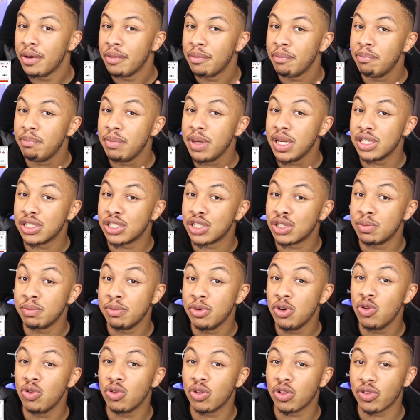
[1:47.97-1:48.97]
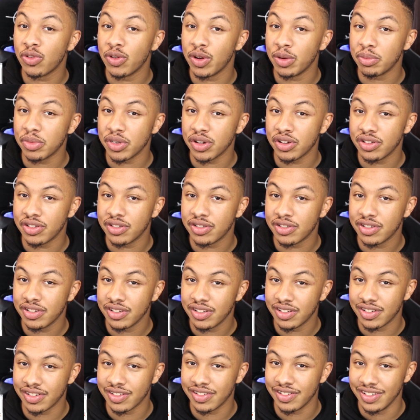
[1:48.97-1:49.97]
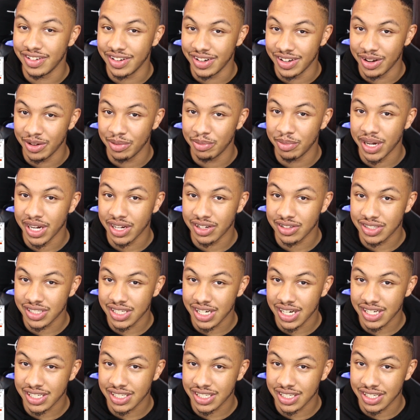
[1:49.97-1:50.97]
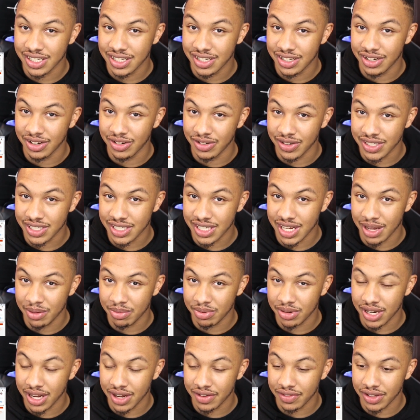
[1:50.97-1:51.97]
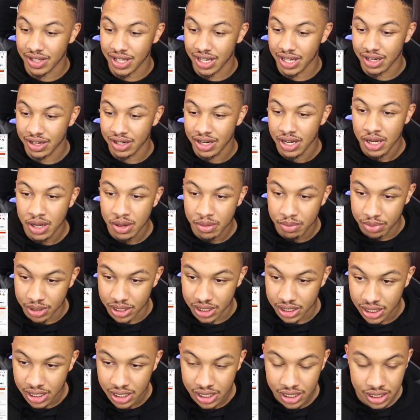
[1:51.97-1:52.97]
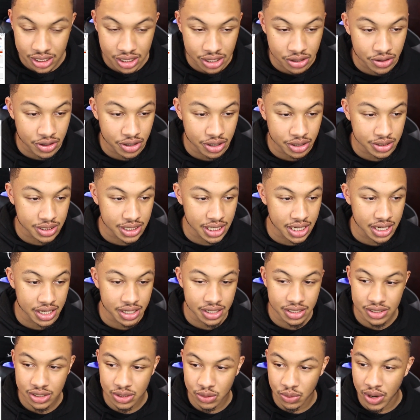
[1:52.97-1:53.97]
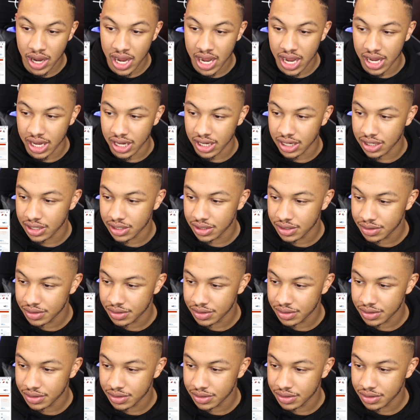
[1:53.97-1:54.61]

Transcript: be a smooth criminal. No Michael Jackson. No Escape in Neverland. But you know what I'm saying? Swag. She